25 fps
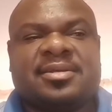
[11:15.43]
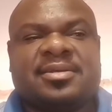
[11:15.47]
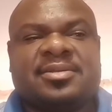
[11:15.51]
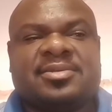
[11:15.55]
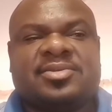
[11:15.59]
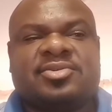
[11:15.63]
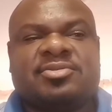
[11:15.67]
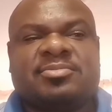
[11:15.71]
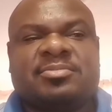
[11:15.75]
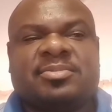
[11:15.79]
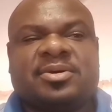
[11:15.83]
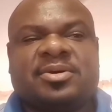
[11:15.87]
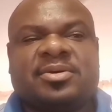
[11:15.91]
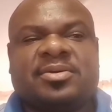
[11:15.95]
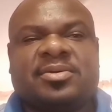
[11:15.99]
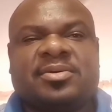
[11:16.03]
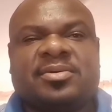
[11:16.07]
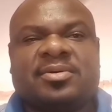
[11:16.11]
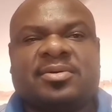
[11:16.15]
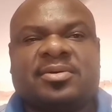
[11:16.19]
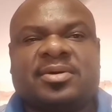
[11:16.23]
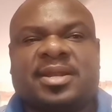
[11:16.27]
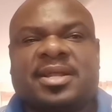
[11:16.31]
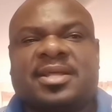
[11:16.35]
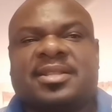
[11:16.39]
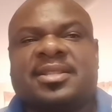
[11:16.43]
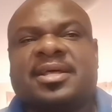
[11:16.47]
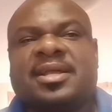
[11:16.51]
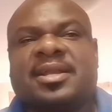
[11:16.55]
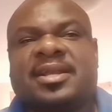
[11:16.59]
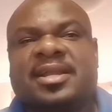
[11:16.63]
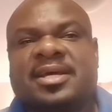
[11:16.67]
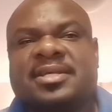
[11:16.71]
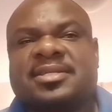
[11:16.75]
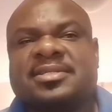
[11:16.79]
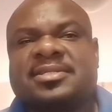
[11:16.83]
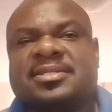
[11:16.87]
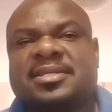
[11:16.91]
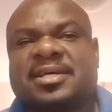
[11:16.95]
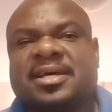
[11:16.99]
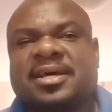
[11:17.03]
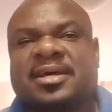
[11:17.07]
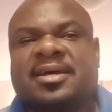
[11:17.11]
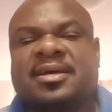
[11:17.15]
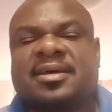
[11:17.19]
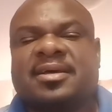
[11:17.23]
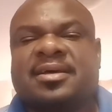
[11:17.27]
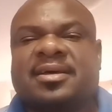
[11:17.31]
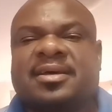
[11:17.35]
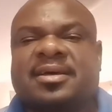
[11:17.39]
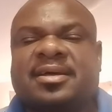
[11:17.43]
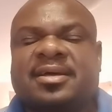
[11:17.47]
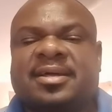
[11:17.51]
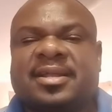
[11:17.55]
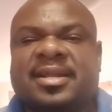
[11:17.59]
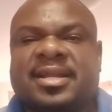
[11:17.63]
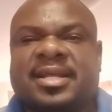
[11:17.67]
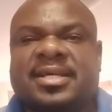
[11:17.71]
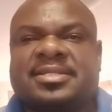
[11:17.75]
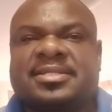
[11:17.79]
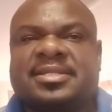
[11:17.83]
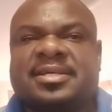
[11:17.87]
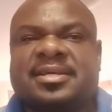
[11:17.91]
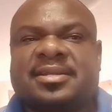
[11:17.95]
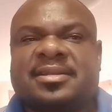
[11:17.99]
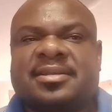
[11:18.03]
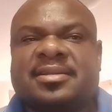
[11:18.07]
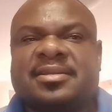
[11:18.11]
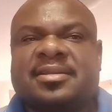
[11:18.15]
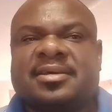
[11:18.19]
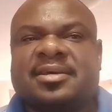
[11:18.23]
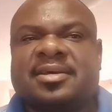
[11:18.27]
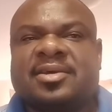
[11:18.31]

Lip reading: tomorrow, or in the next lesson,